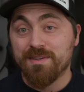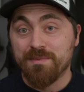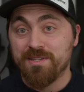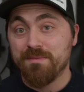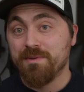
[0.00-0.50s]

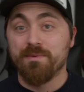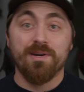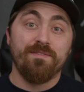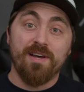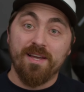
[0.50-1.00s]
something similar
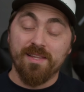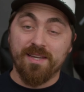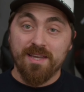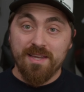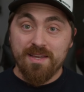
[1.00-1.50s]
where if
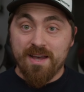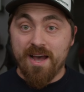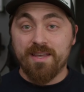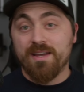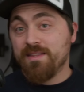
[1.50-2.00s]

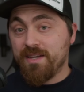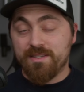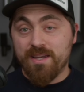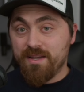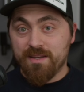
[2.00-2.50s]
I get like
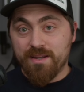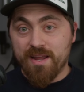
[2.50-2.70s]
say a